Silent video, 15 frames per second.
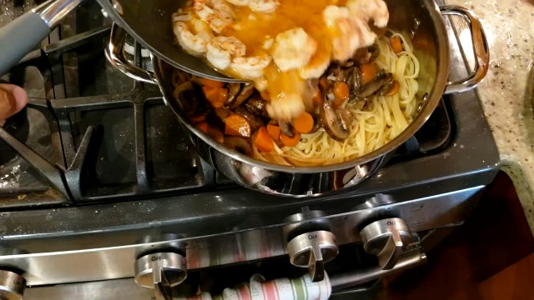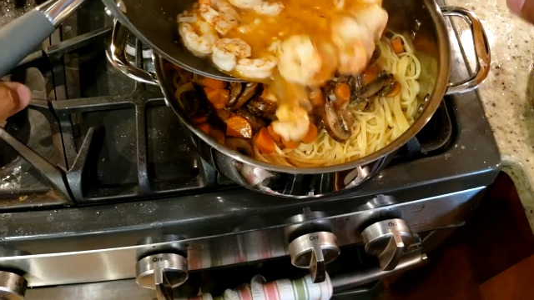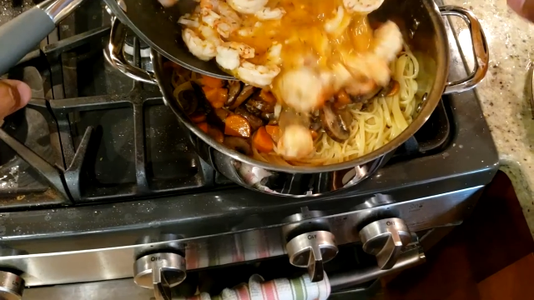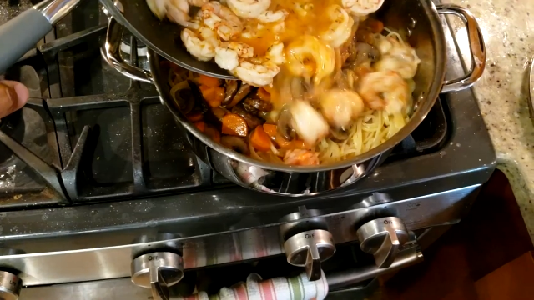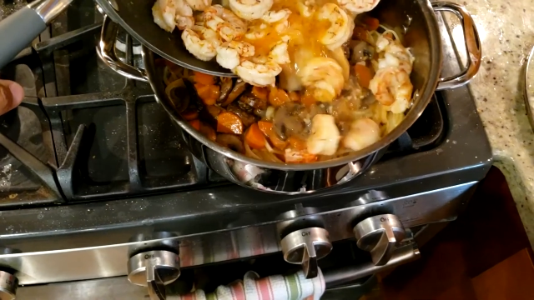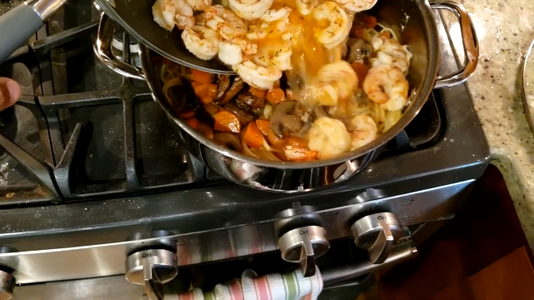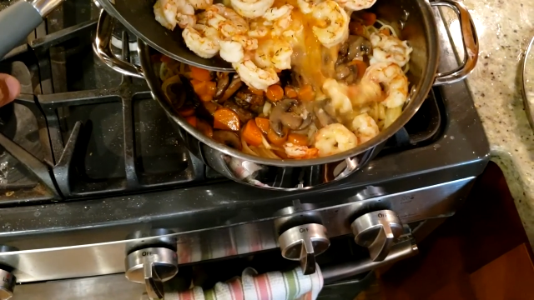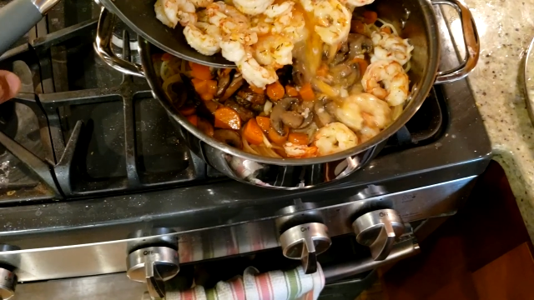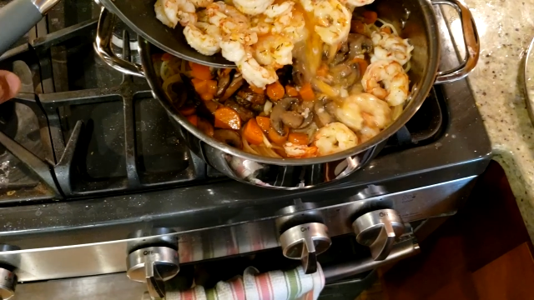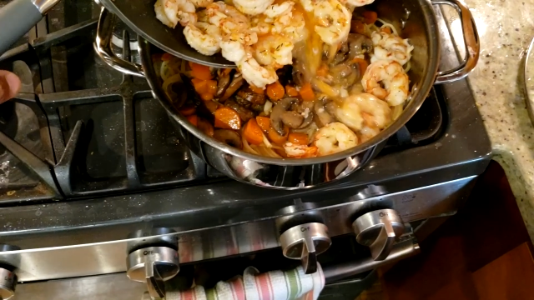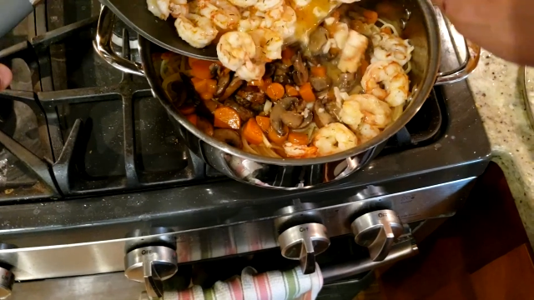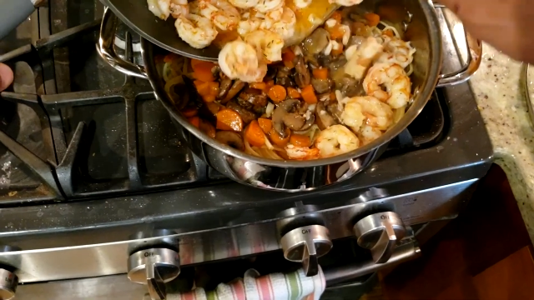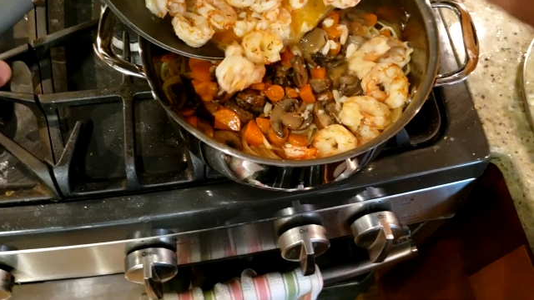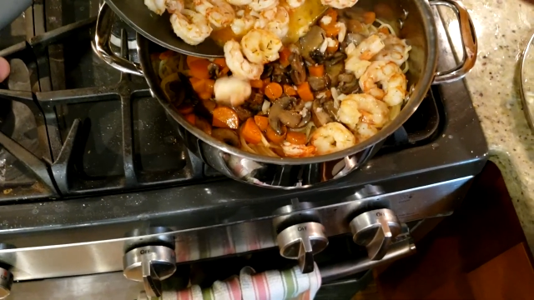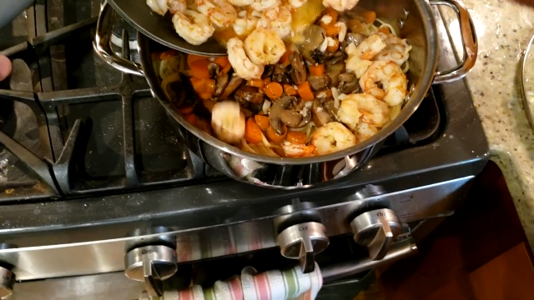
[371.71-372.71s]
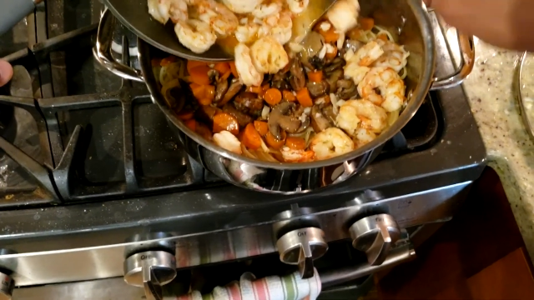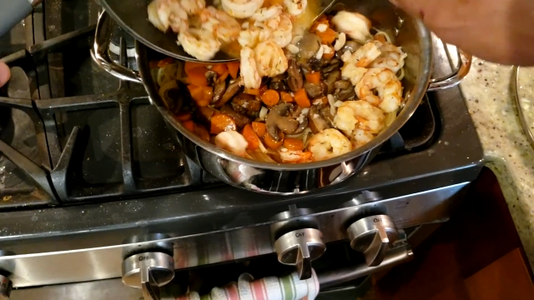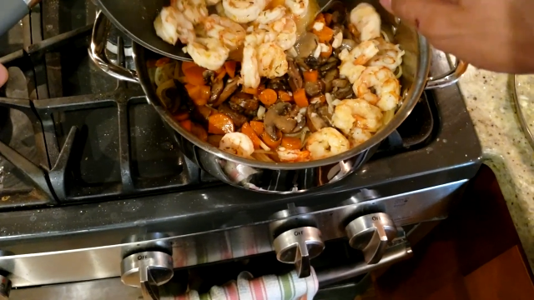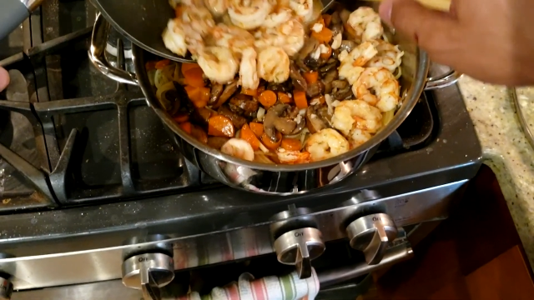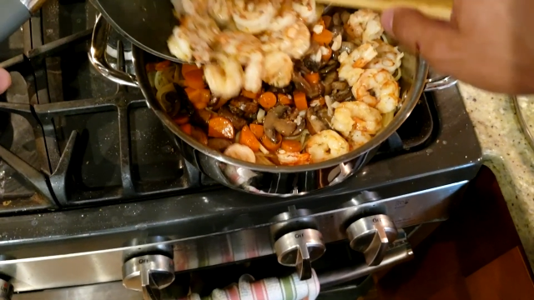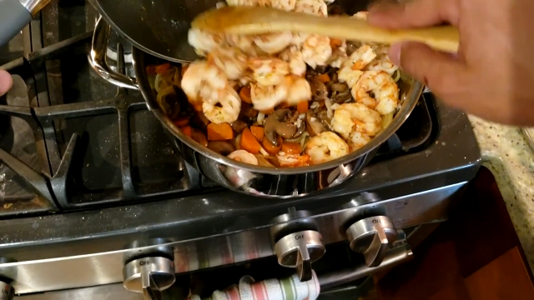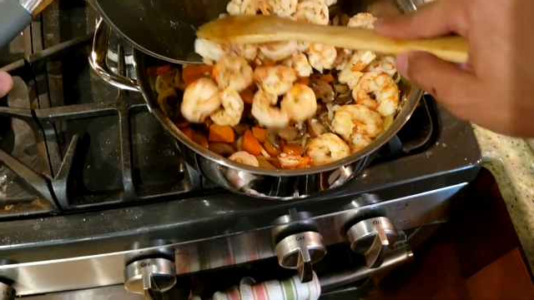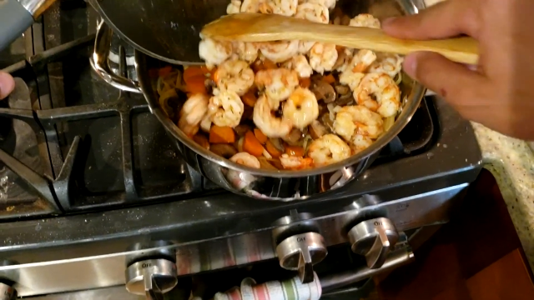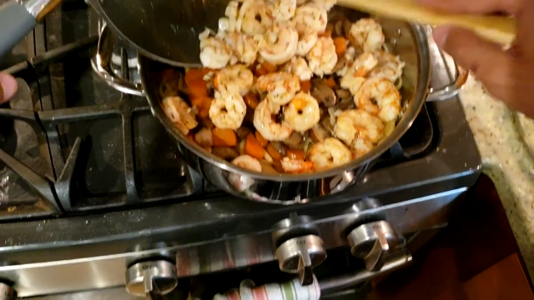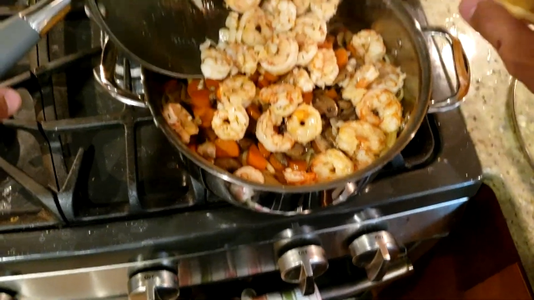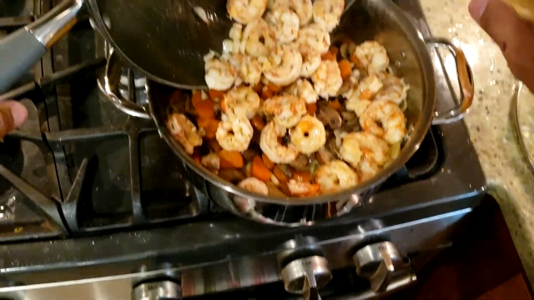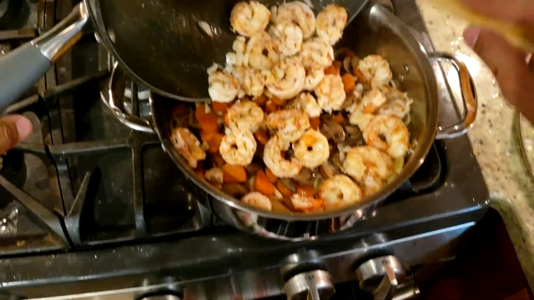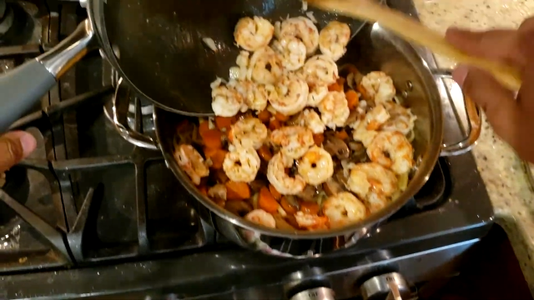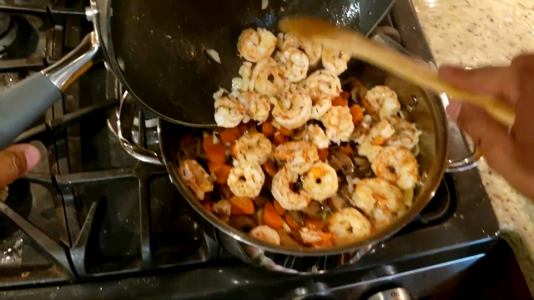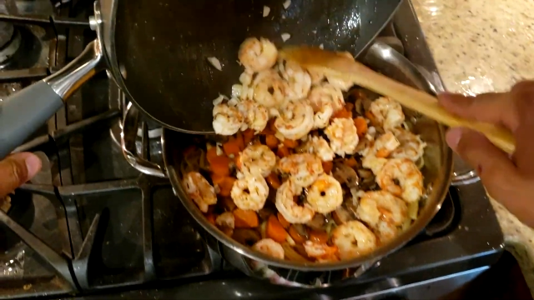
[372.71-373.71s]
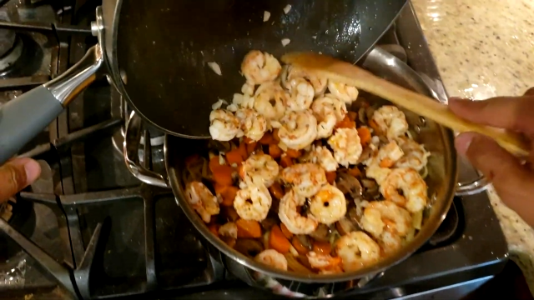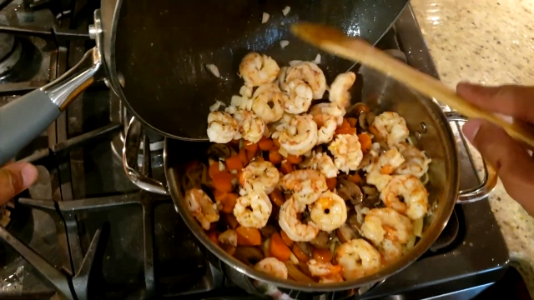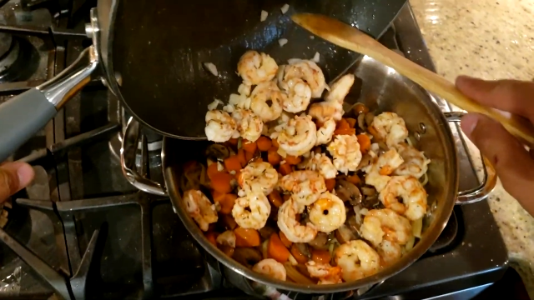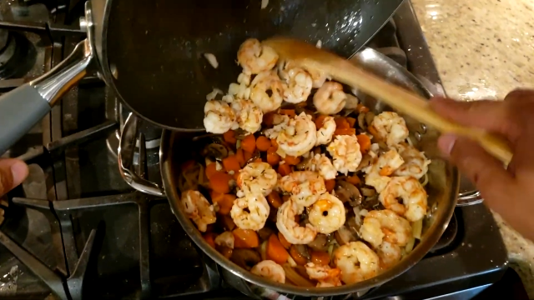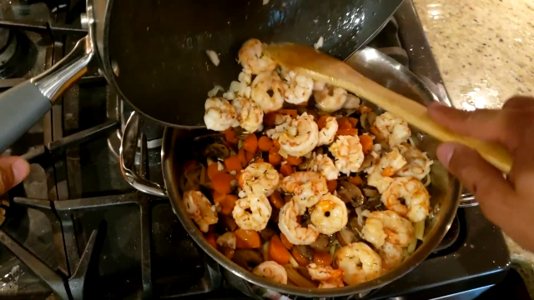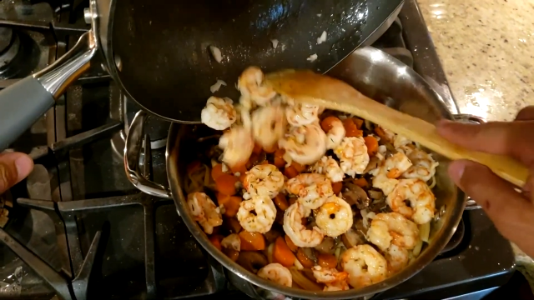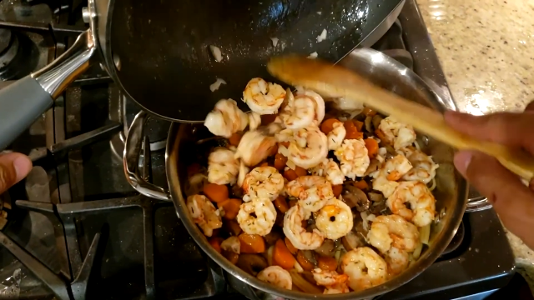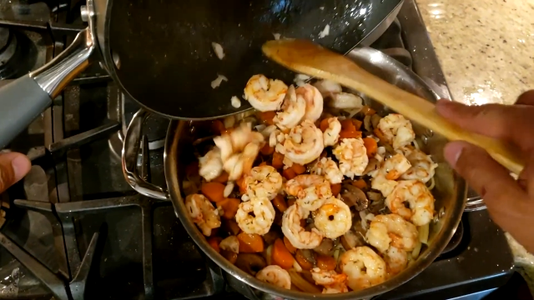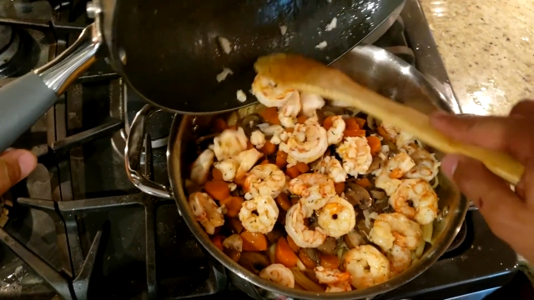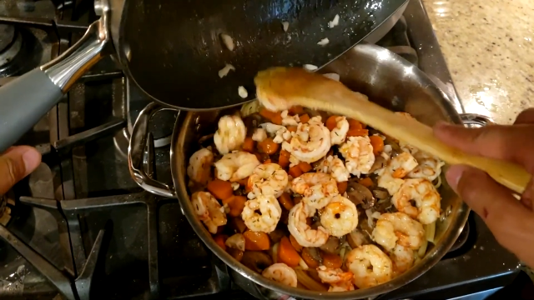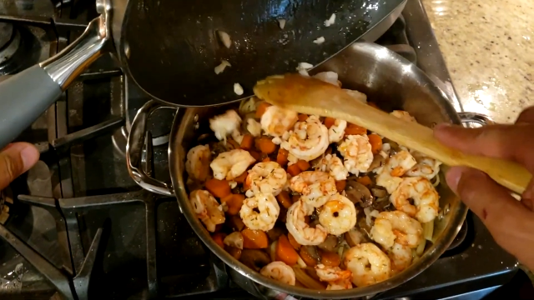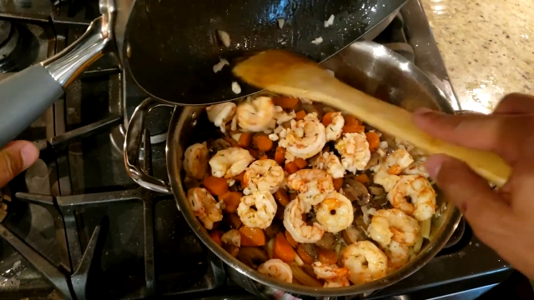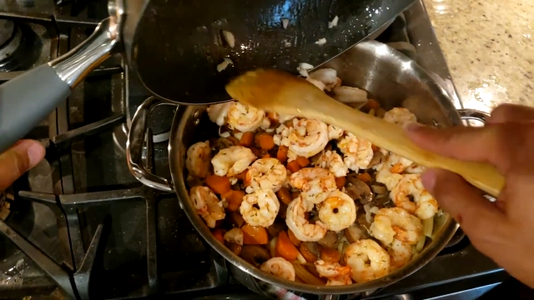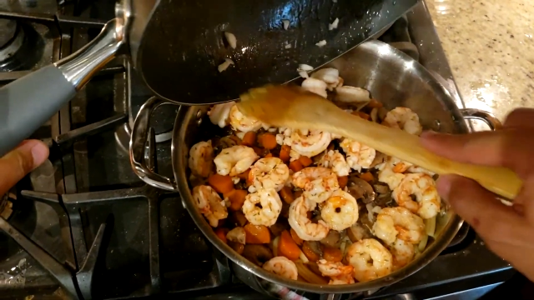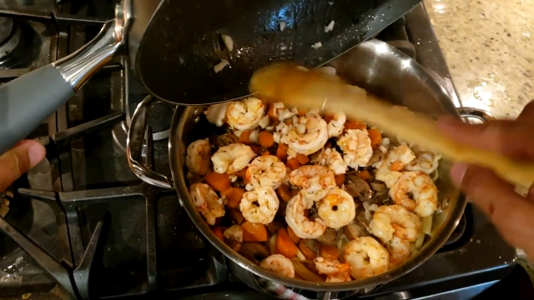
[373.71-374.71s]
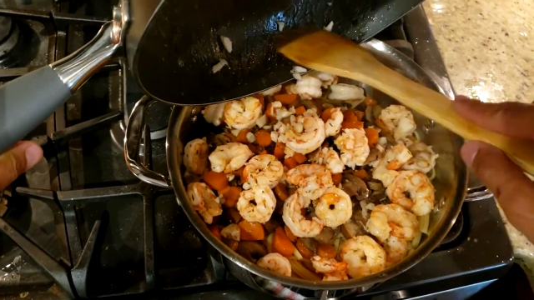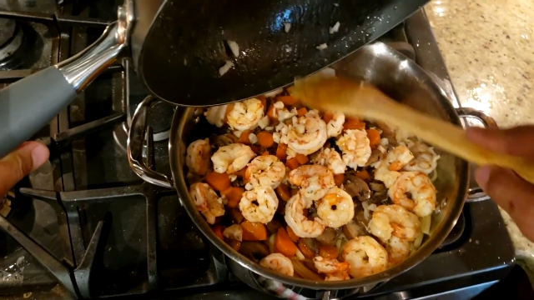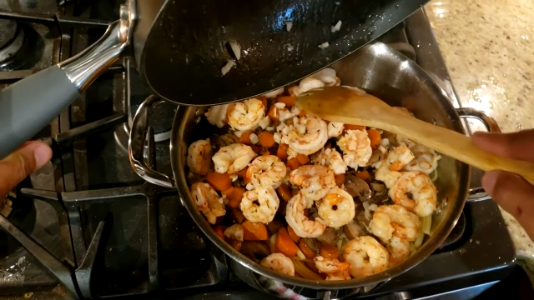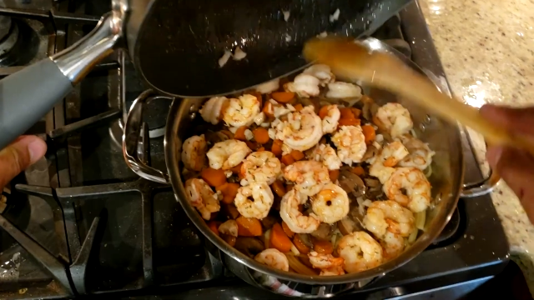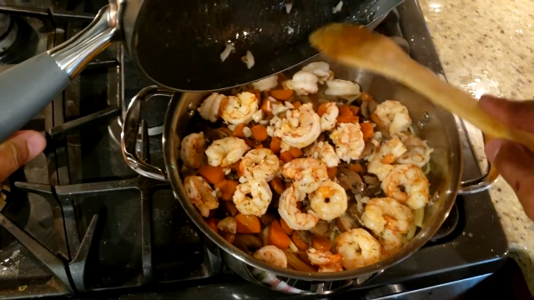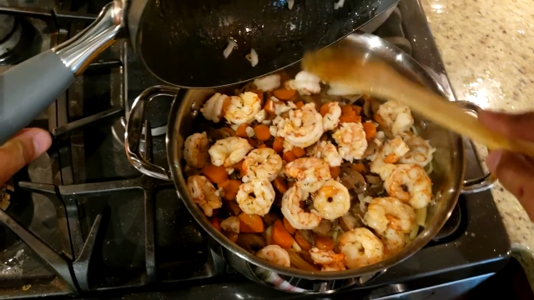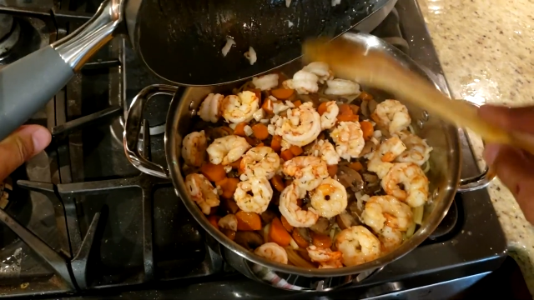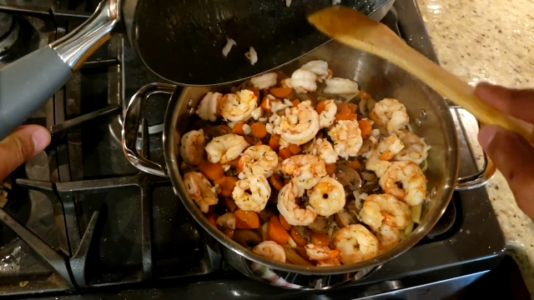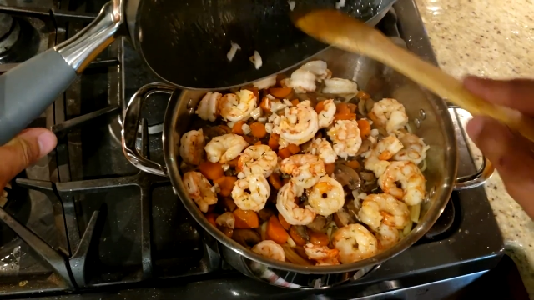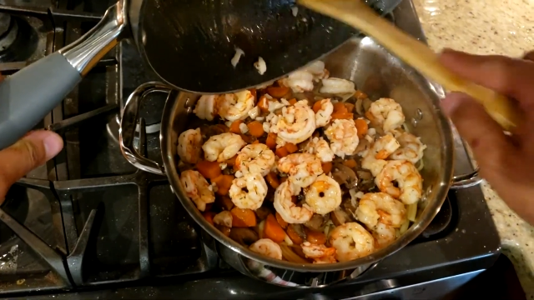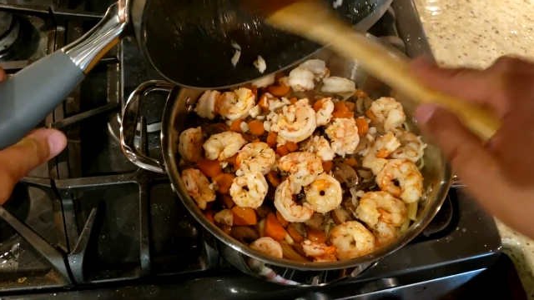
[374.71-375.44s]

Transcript: [unreadable: no face in view]